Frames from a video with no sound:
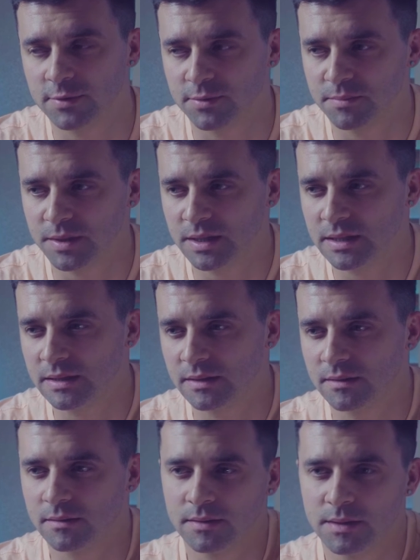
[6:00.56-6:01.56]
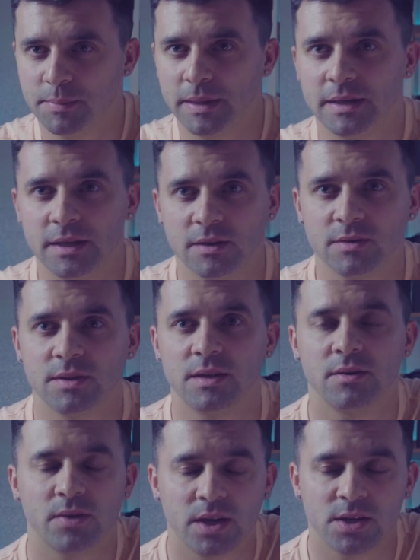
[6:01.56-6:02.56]
for me depending on the
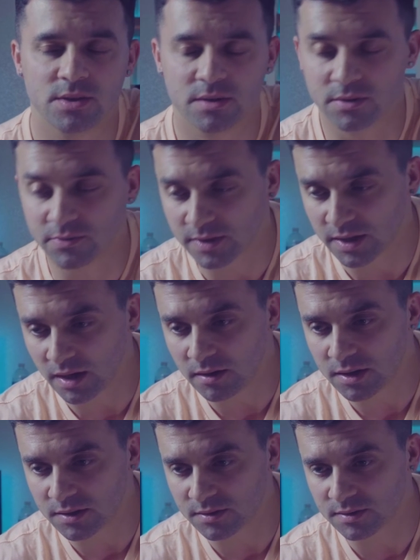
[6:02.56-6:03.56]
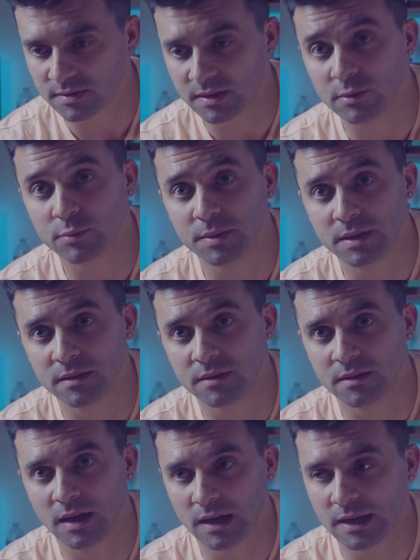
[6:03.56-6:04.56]
location of the characters. There will be
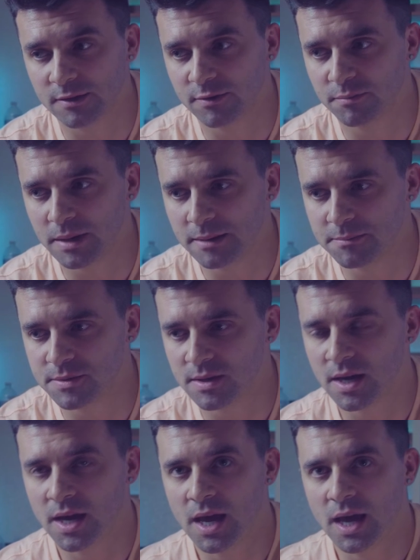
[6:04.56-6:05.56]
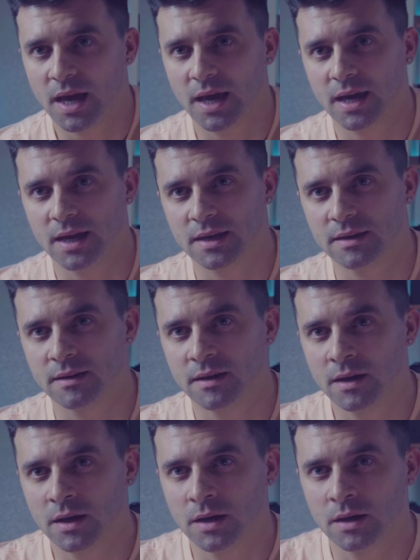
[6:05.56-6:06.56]
a lot of maps and
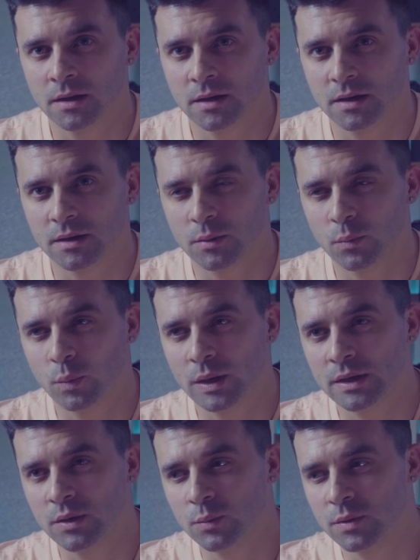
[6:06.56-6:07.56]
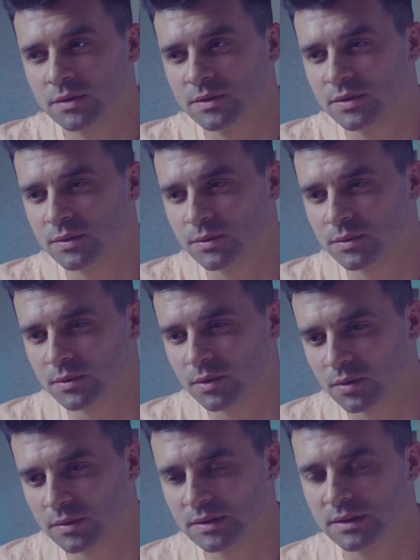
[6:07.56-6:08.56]
when you want to
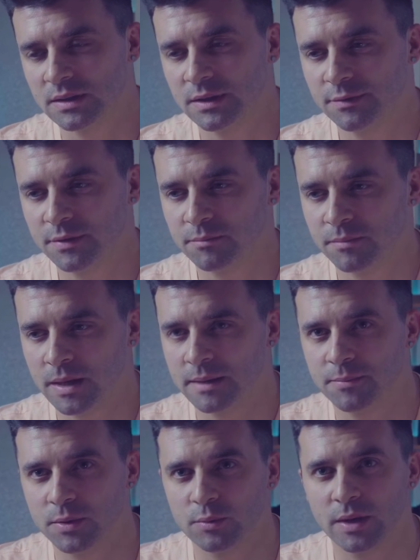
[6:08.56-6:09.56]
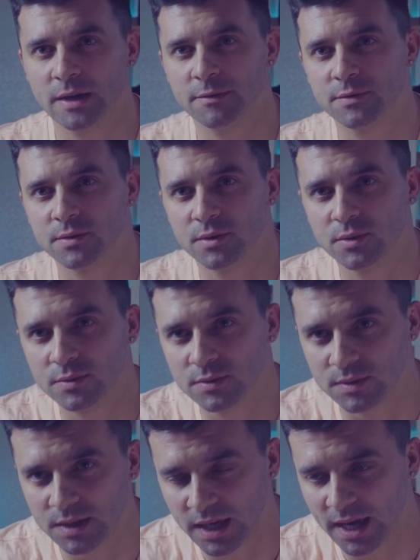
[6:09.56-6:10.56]
go to a different map you will have to go
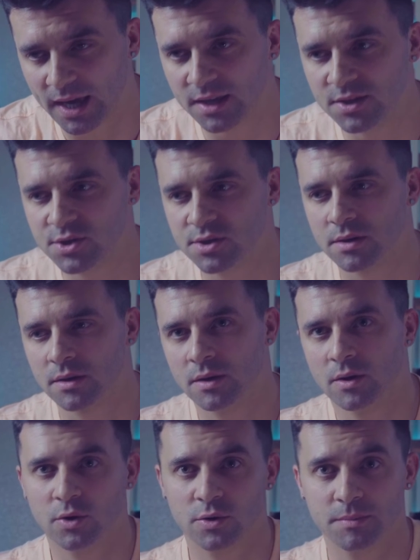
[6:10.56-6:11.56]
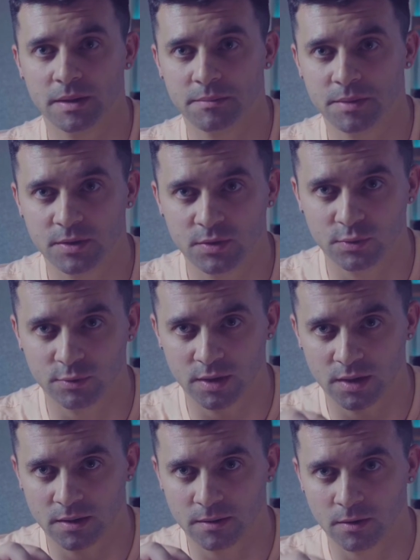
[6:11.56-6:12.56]
to the edge or maybe to
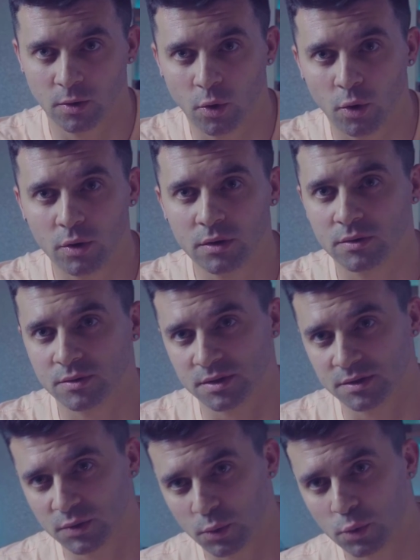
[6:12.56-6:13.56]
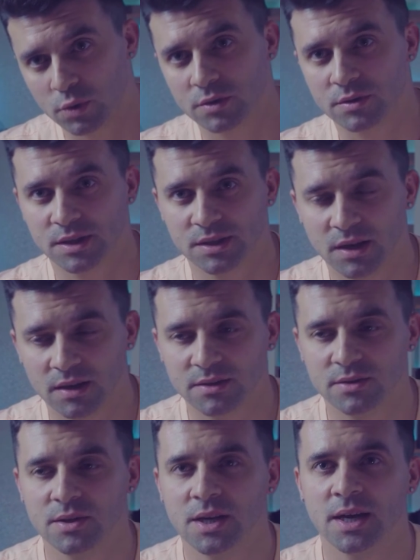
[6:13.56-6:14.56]
a hole or a door or a
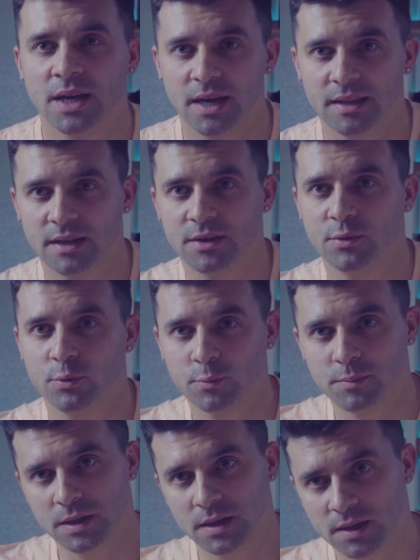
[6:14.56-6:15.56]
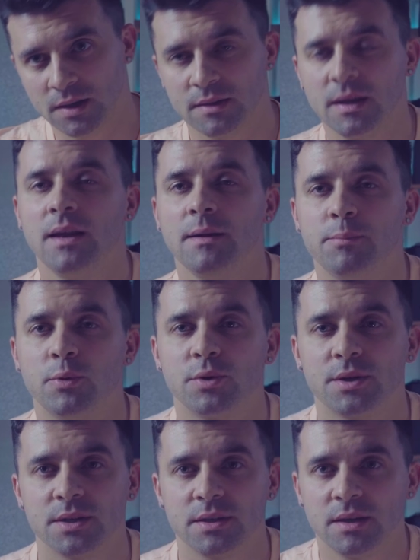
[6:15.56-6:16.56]
tunnel and then you will be
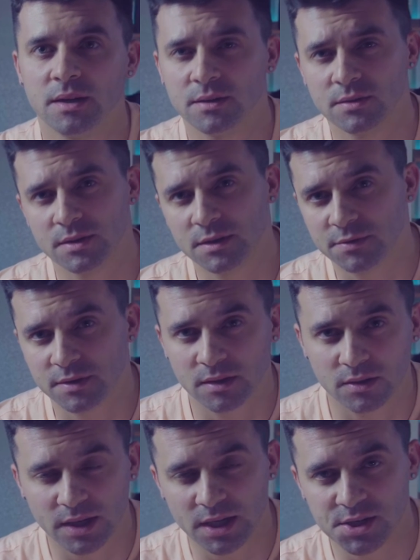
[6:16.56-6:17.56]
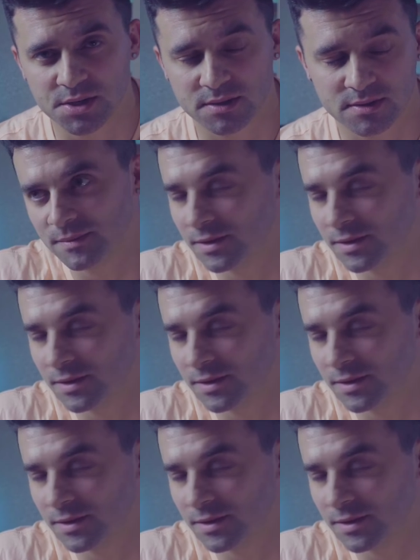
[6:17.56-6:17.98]
teleported to different locations.